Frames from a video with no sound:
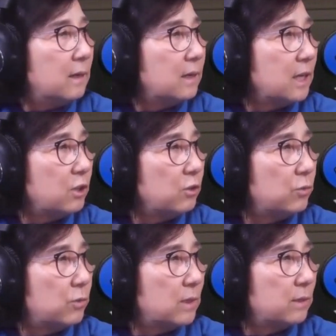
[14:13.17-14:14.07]
into
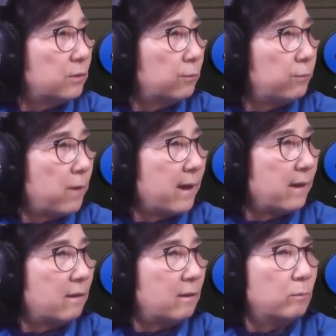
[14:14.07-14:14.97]
this
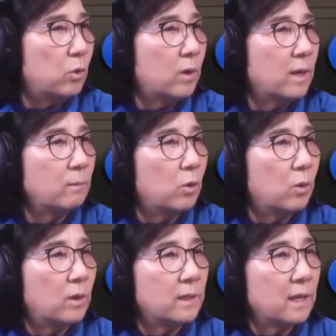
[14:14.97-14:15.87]
file more and
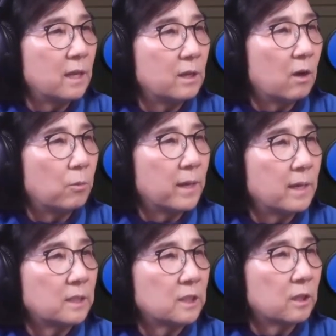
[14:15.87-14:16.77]
more, then you
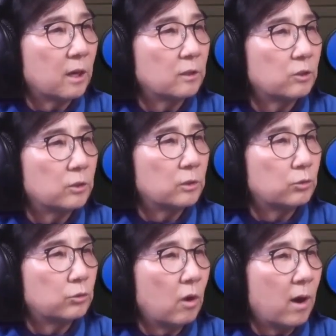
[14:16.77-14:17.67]
already start to
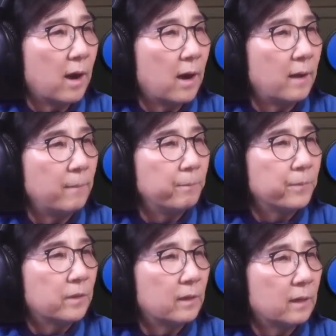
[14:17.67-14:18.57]
draw
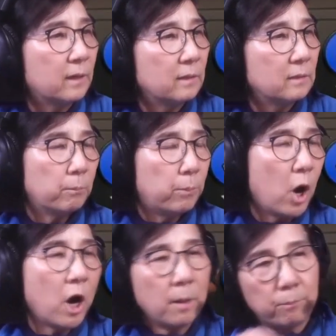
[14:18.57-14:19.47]
the
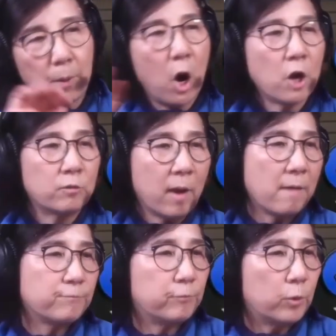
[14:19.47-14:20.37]
bar graph
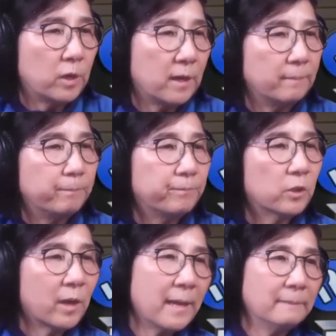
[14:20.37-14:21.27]
for you.
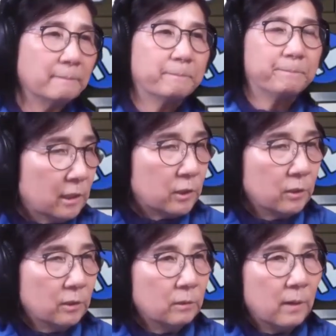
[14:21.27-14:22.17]
Okay.
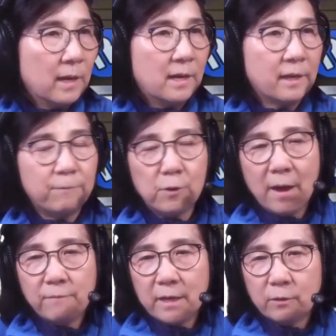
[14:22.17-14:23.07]
So if you
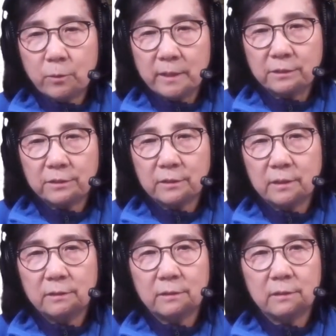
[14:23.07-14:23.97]
have any
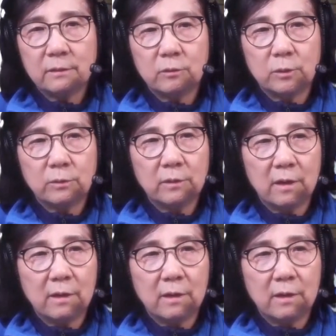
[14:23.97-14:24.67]
question, you don't